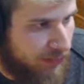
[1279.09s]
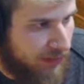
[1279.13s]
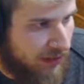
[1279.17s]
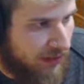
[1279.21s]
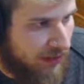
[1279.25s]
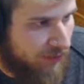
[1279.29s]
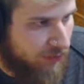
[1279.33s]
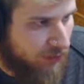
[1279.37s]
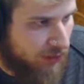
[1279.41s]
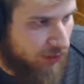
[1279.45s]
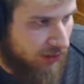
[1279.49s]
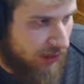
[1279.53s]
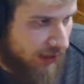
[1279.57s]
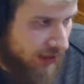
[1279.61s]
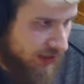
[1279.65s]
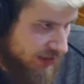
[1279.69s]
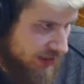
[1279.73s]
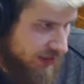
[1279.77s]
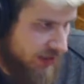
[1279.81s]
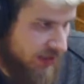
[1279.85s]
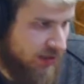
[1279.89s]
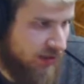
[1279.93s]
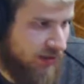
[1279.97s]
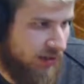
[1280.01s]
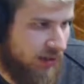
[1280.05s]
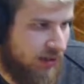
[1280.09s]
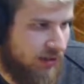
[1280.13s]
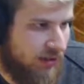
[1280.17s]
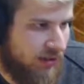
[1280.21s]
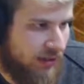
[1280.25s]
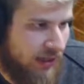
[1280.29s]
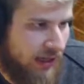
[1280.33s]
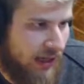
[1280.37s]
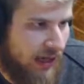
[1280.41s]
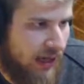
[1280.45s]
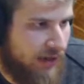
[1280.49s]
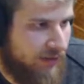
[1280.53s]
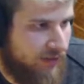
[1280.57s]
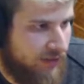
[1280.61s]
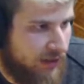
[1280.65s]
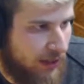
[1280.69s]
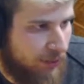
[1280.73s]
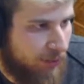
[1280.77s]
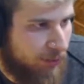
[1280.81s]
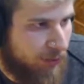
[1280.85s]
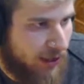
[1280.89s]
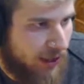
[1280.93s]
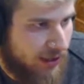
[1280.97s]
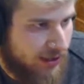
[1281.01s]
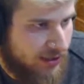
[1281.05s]
if you're lazy, literally AFK
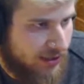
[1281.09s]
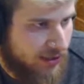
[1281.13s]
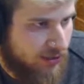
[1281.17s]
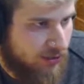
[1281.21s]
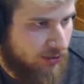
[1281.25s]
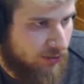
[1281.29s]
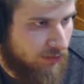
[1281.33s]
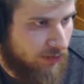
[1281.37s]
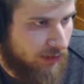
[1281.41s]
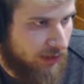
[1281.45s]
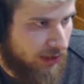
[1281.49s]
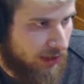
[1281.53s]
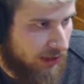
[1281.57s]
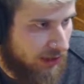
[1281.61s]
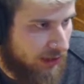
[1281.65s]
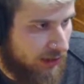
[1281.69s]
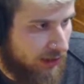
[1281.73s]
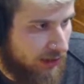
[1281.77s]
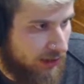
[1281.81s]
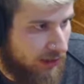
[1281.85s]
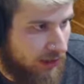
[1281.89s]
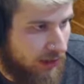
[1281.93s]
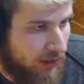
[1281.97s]
process overnight.